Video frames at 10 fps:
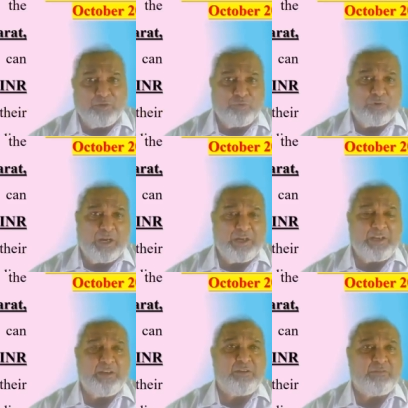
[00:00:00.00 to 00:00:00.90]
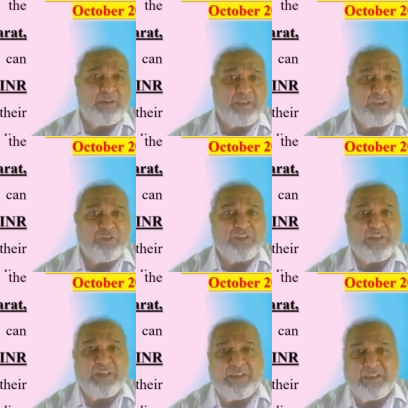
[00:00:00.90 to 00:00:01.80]
to continue their
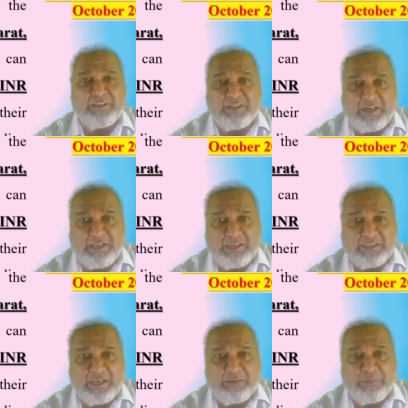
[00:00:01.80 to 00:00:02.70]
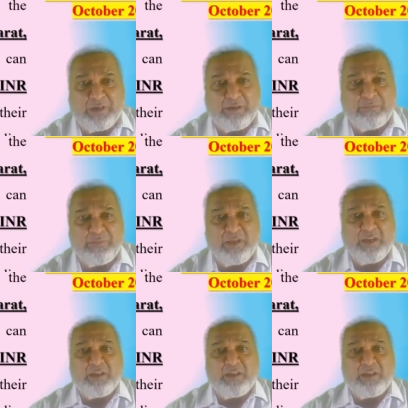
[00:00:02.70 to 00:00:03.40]
engineering studies and become